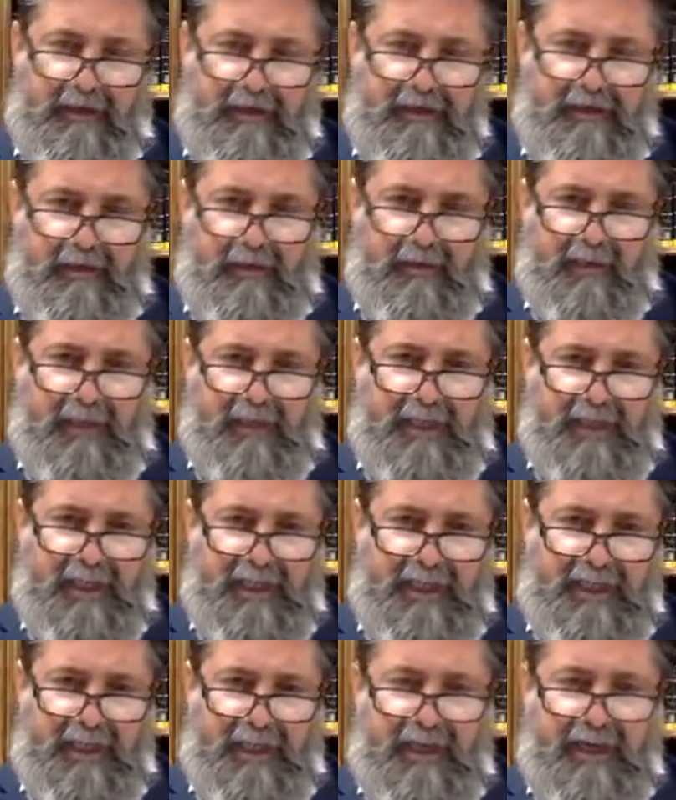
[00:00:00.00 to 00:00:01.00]
The word
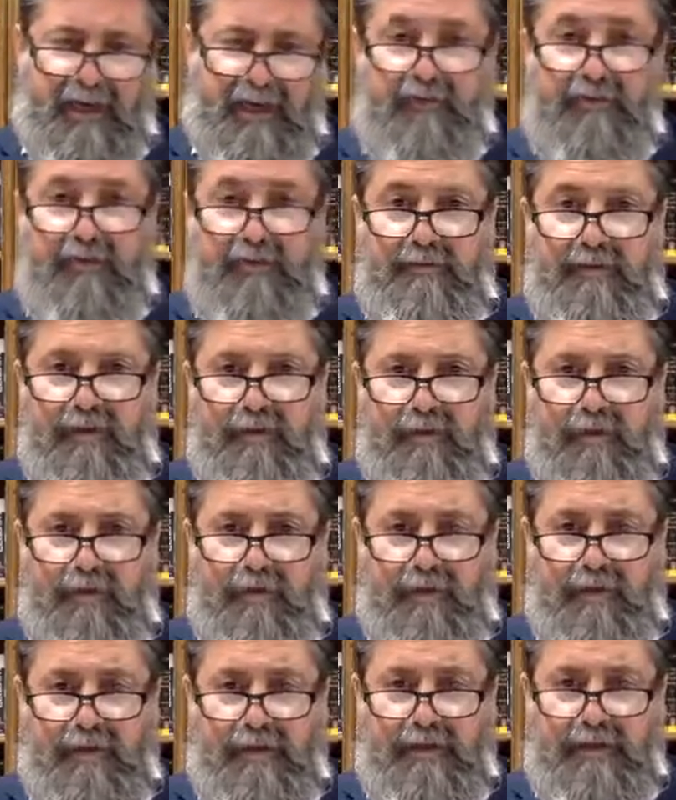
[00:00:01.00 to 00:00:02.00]
Shelatech comes from the
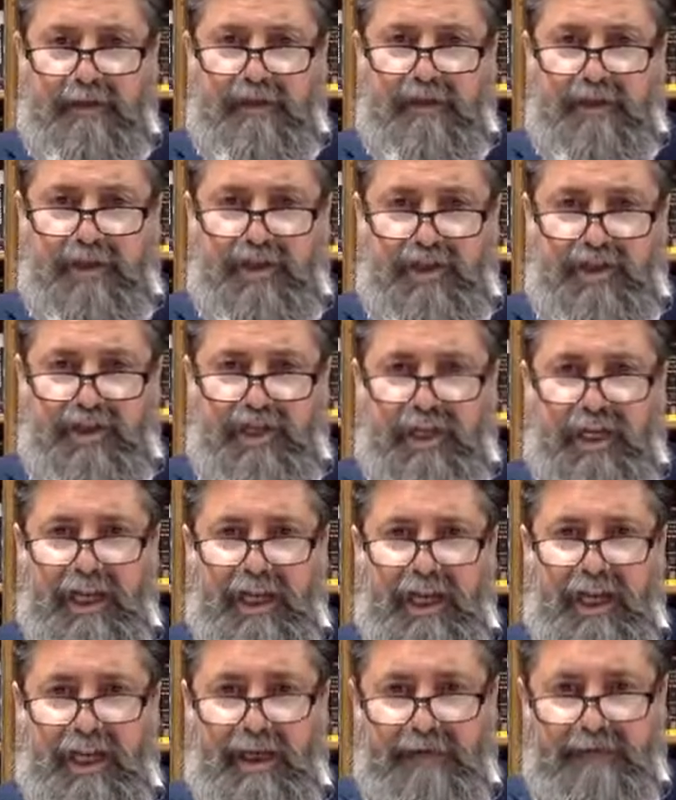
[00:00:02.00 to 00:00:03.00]
word
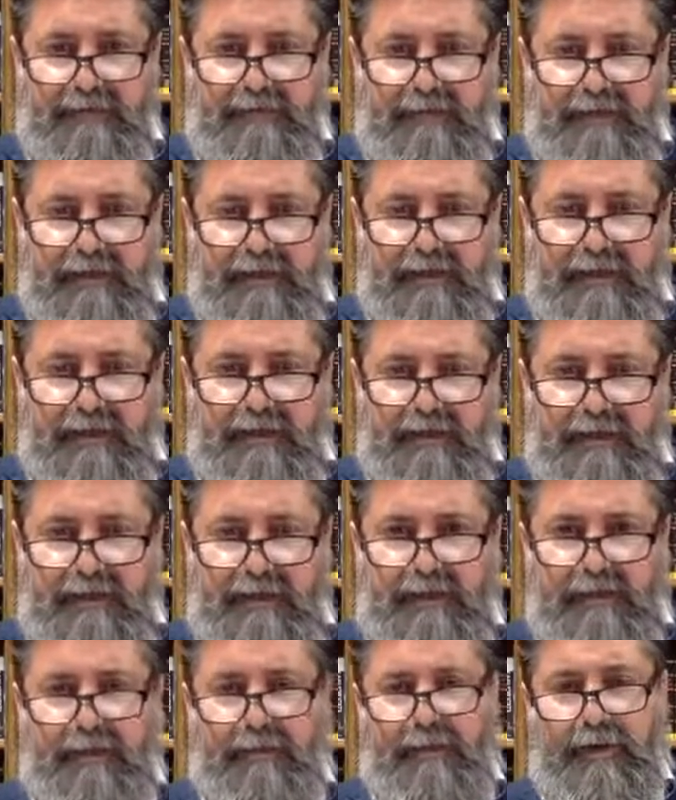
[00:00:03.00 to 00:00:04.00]
Shilia,
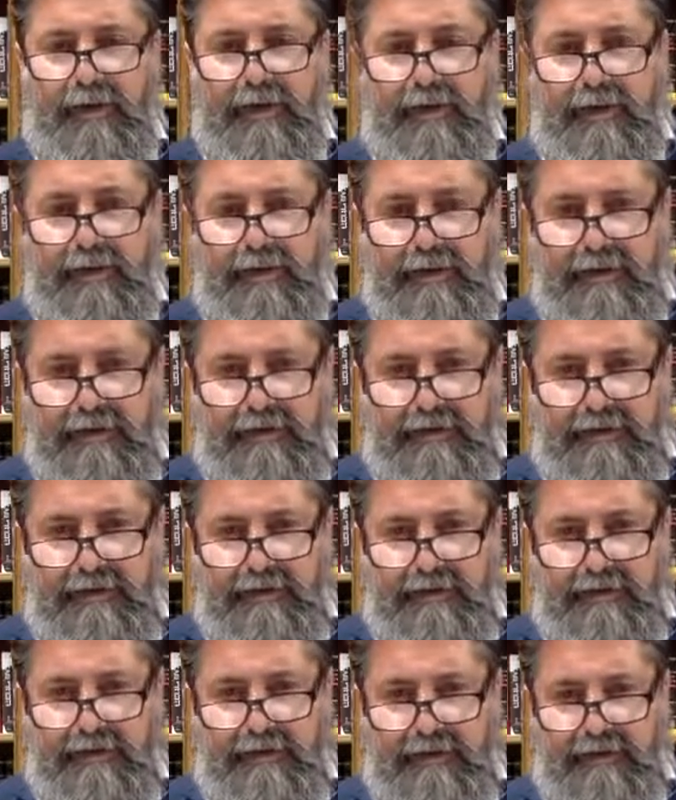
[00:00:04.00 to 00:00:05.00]
you know, meaning
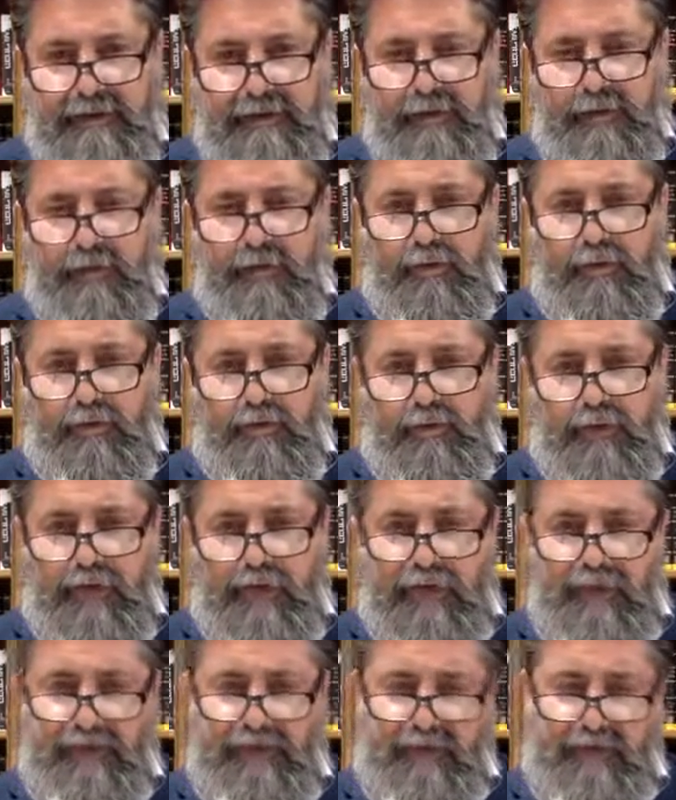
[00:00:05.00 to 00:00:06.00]
the womb will
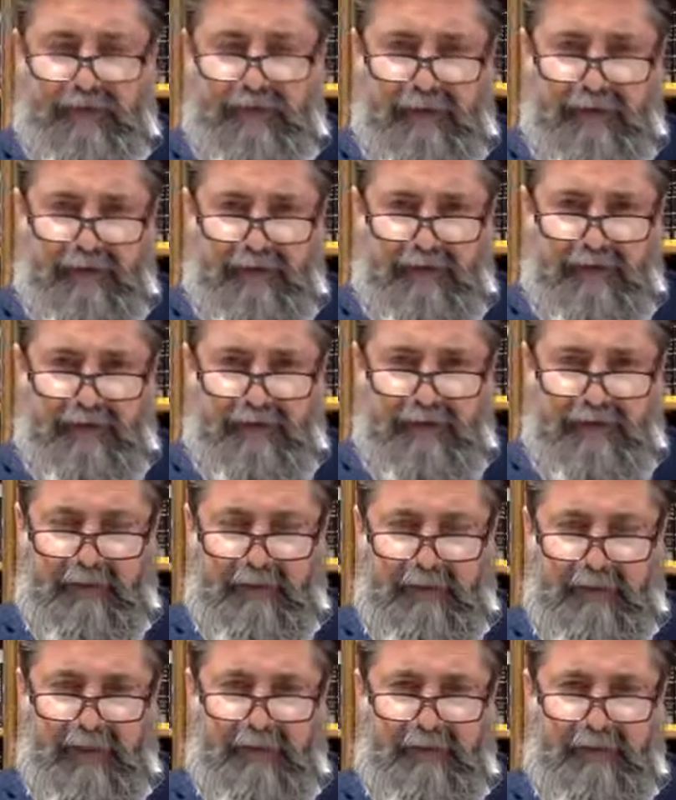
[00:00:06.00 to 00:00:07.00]
have a baby. A
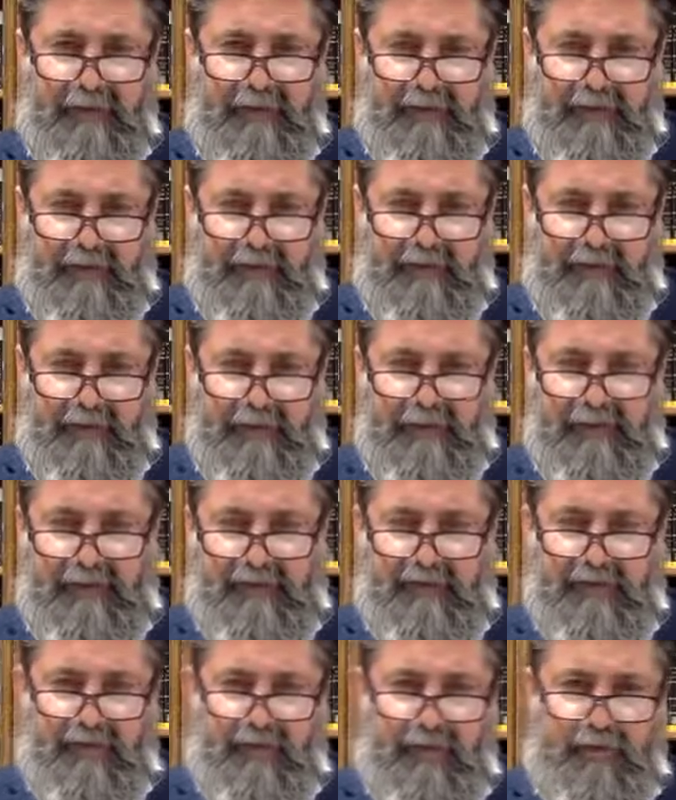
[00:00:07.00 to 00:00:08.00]
baby, when it's
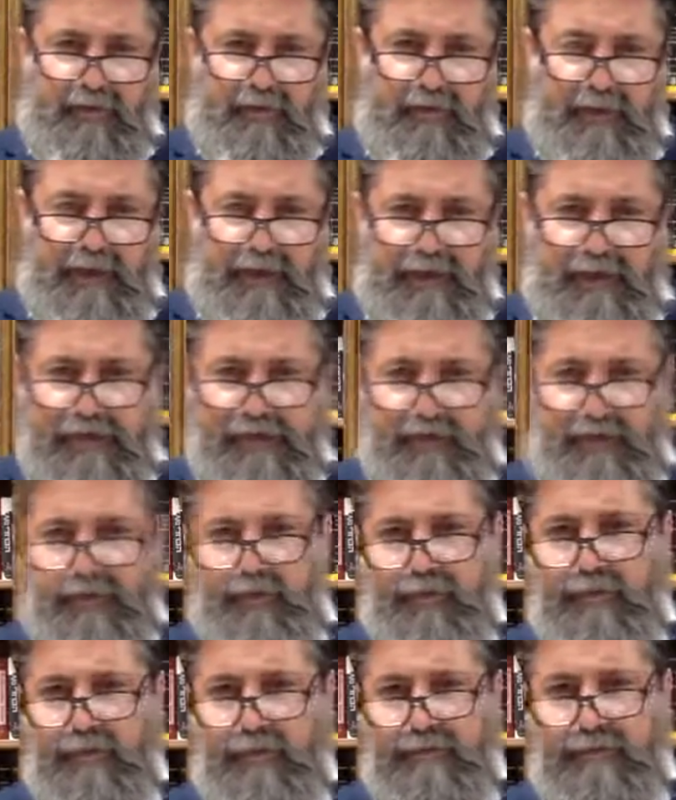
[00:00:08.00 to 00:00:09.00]
a form in the
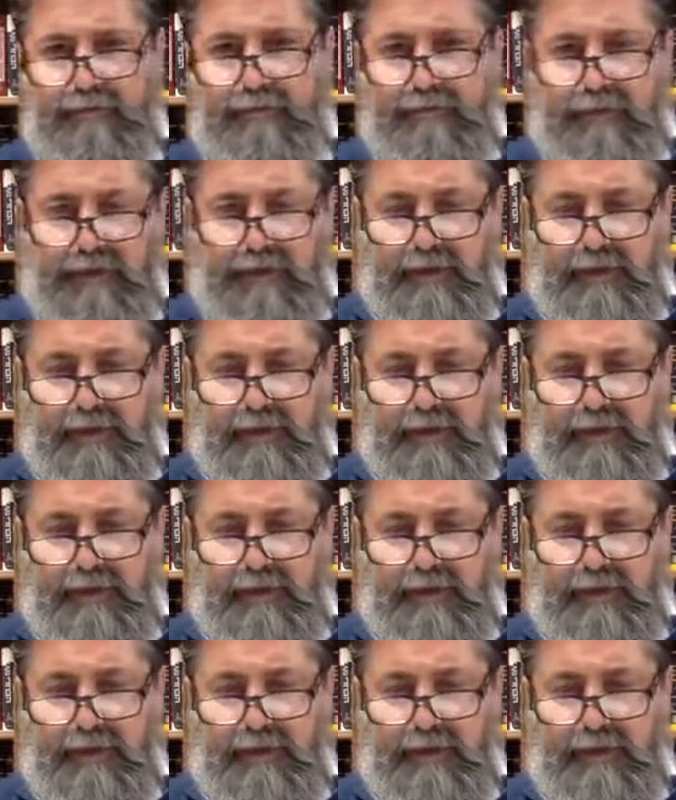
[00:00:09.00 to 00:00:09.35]
womb,